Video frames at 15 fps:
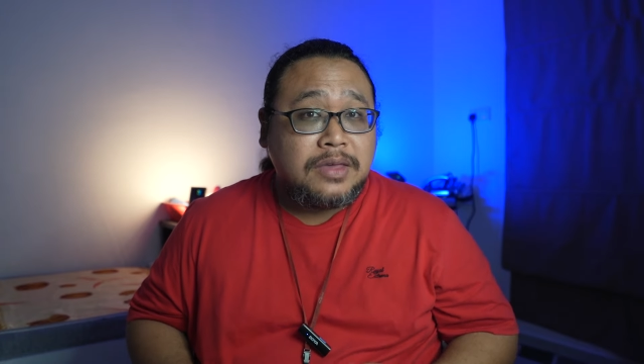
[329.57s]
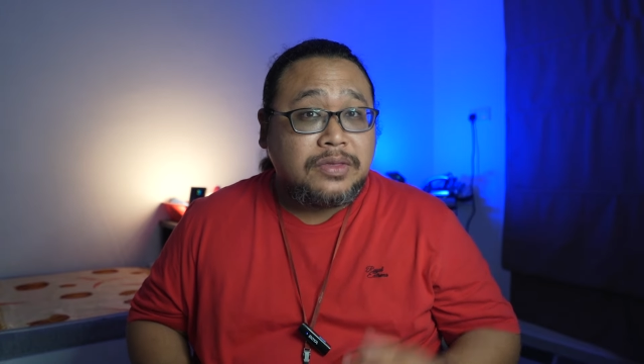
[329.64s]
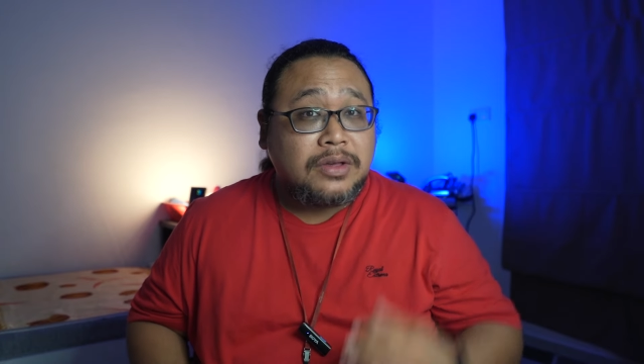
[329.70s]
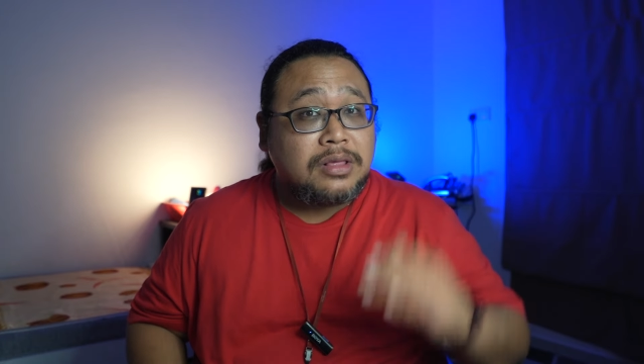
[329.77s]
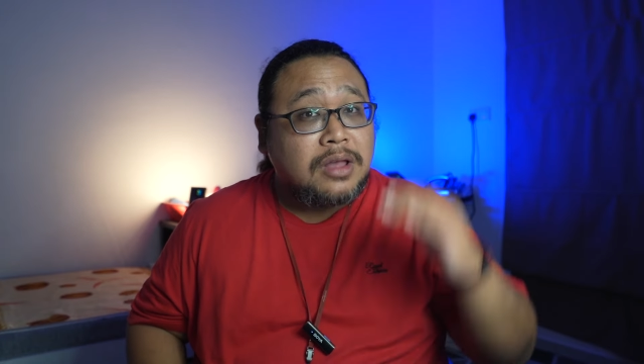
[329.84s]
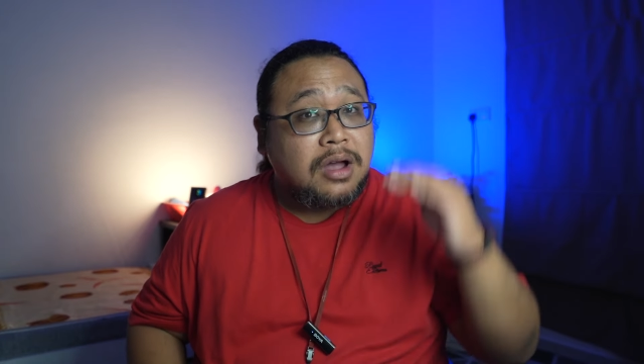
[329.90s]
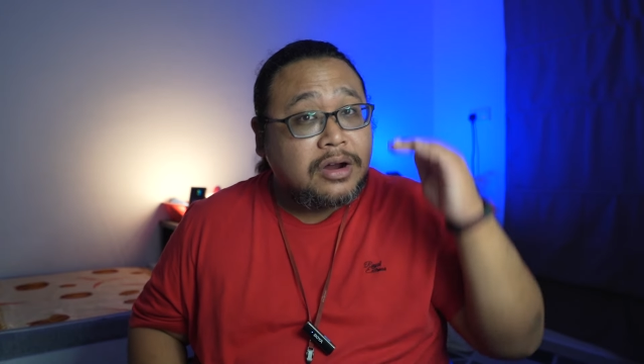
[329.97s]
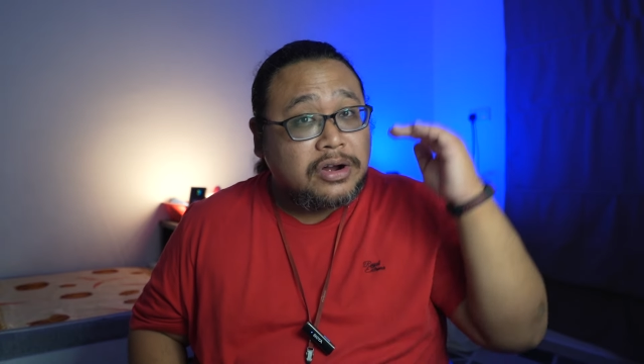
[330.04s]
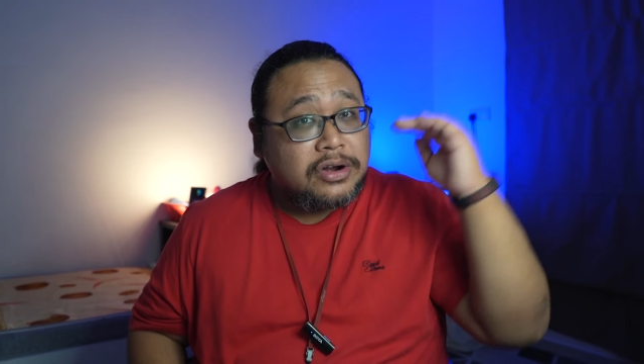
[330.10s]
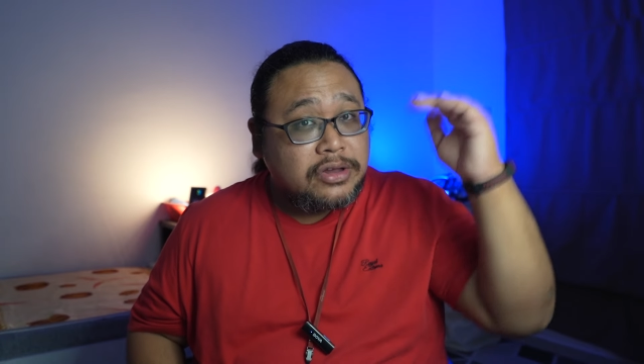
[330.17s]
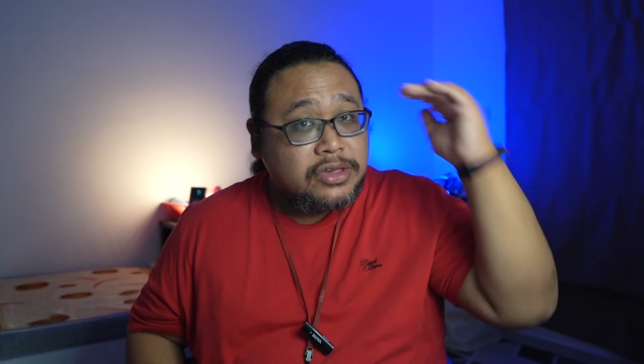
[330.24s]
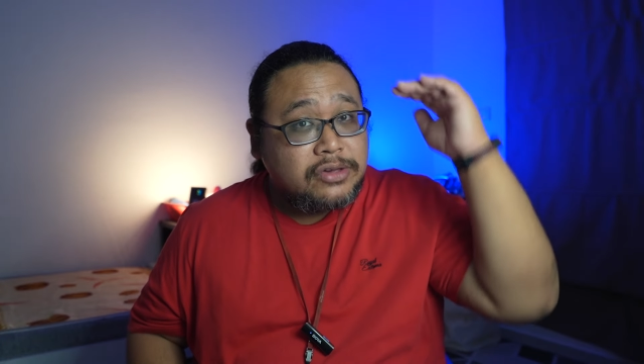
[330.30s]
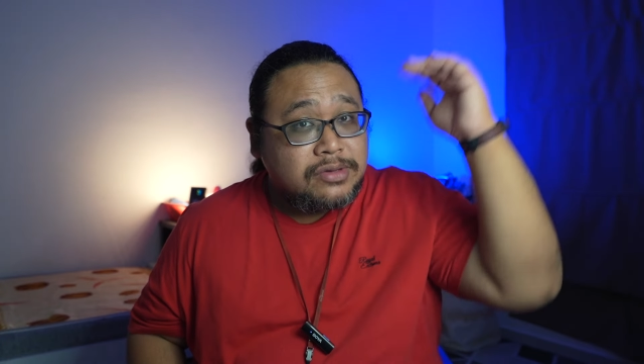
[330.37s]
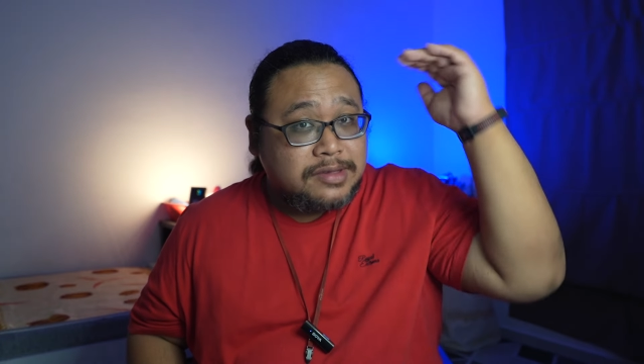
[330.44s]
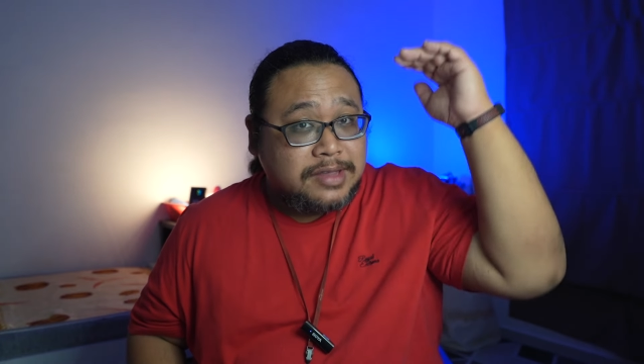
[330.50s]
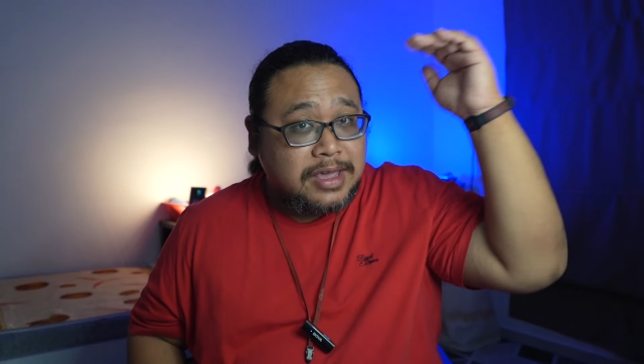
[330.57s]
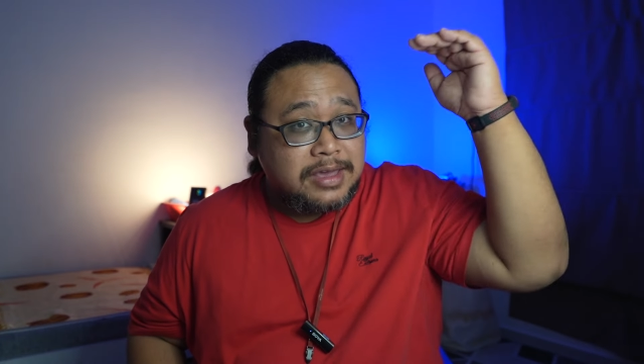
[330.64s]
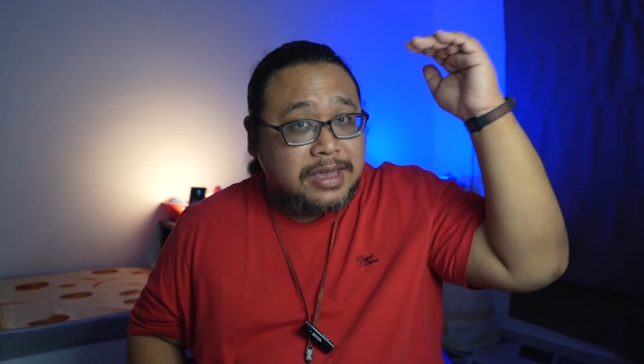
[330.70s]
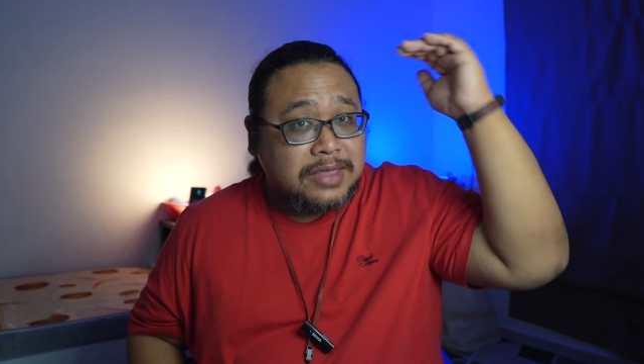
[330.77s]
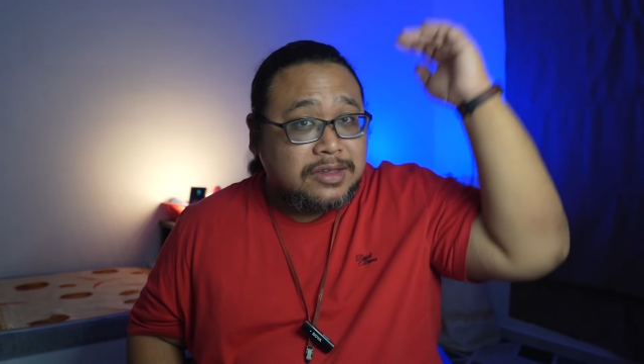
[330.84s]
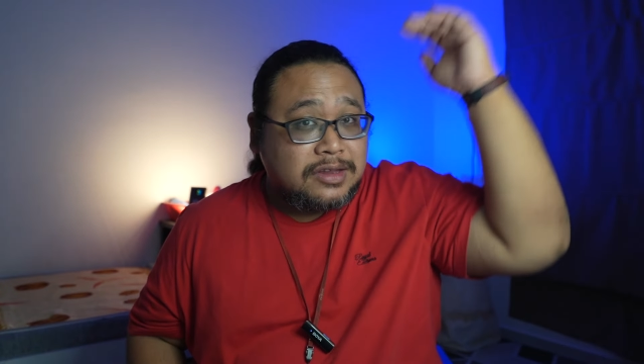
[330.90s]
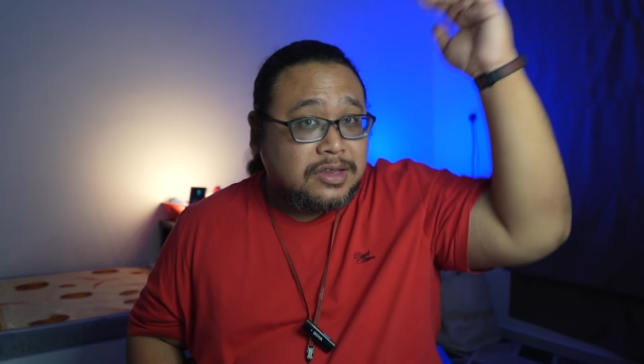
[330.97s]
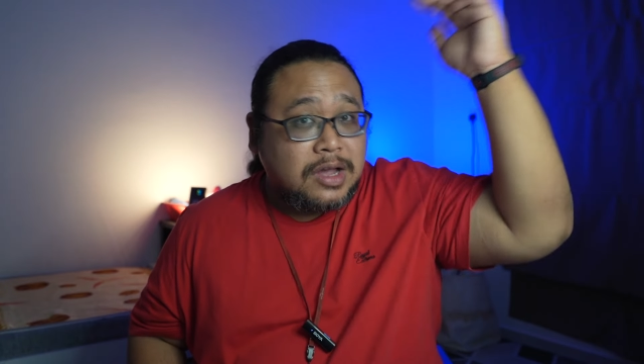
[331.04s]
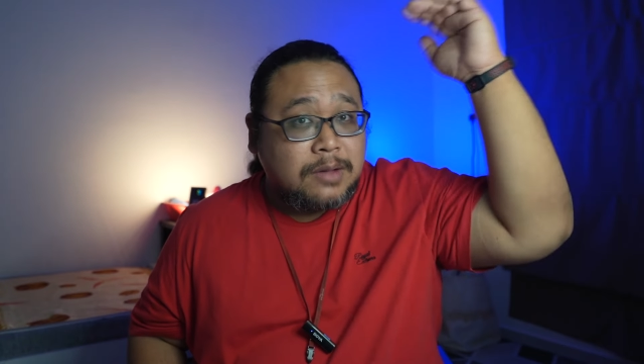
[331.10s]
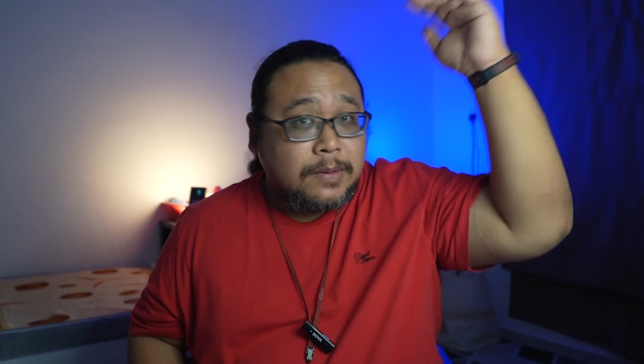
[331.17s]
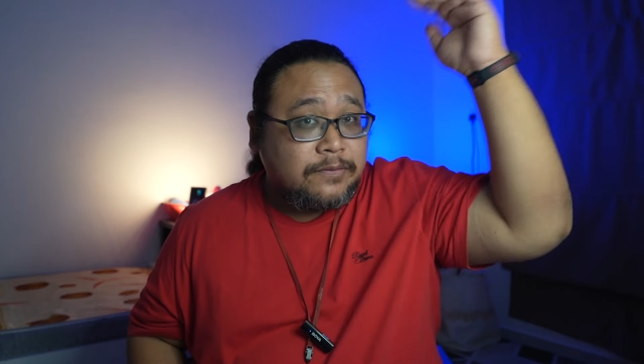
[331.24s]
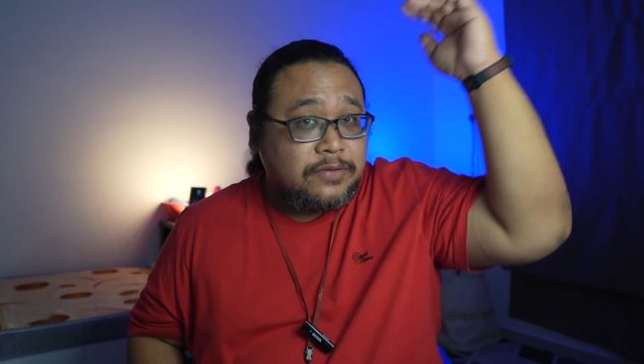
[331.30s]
the longer you stay at the top